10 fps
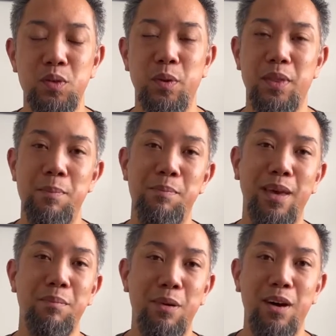with the
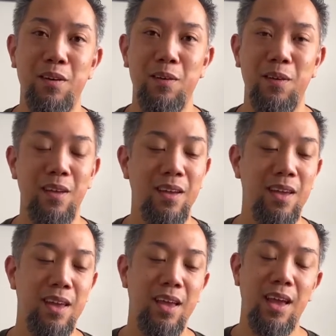big buckle,
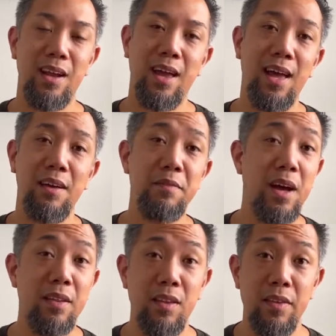and I have
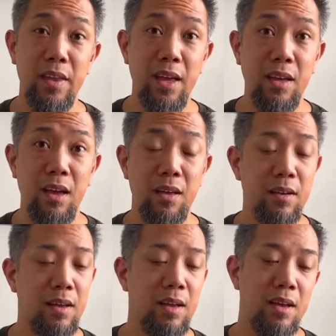not done that yet.
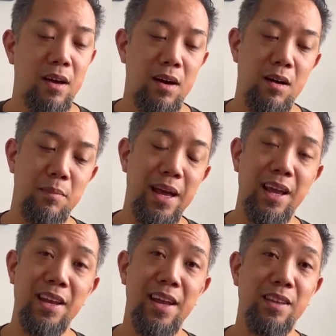Um, I
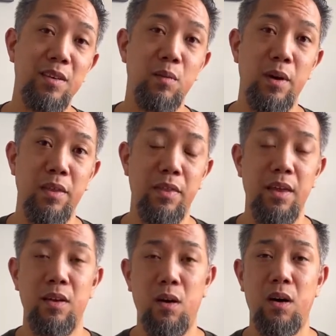connected with
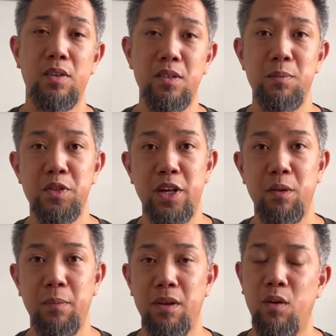an awesome
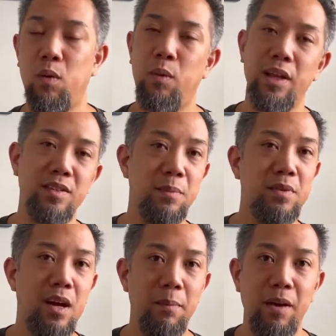gentleman quite some
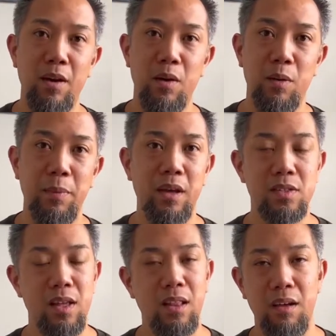time ago because
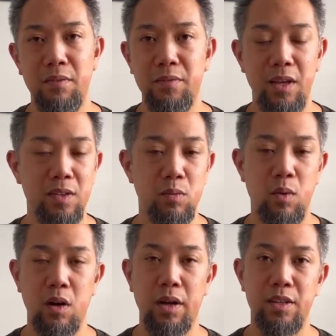I loved his
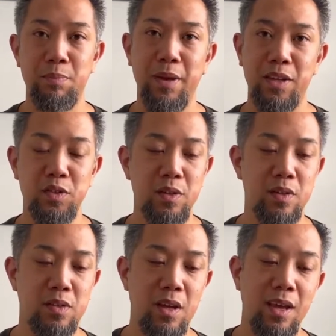work, his
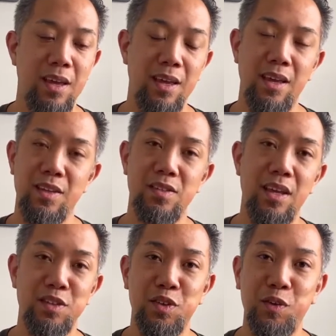pictures. His
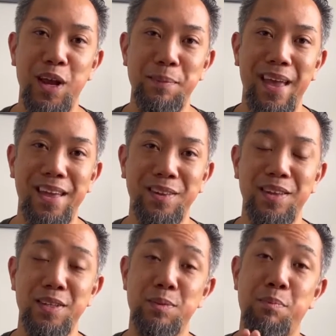Instagram handle
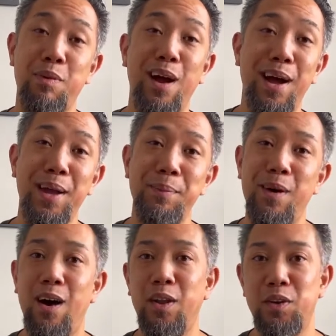is prime
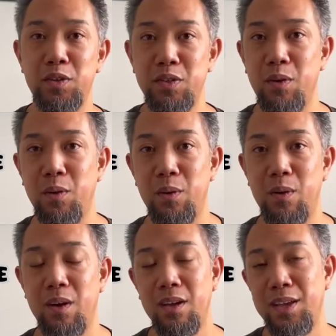
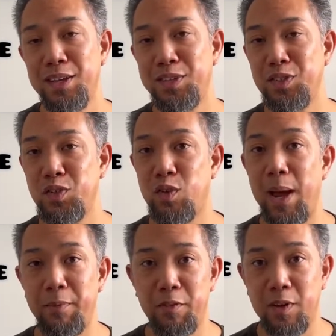underscore
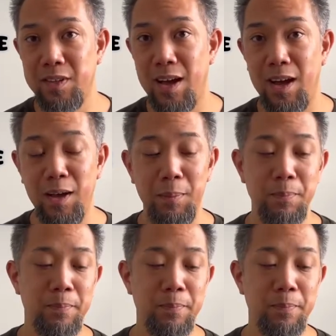strapped for time.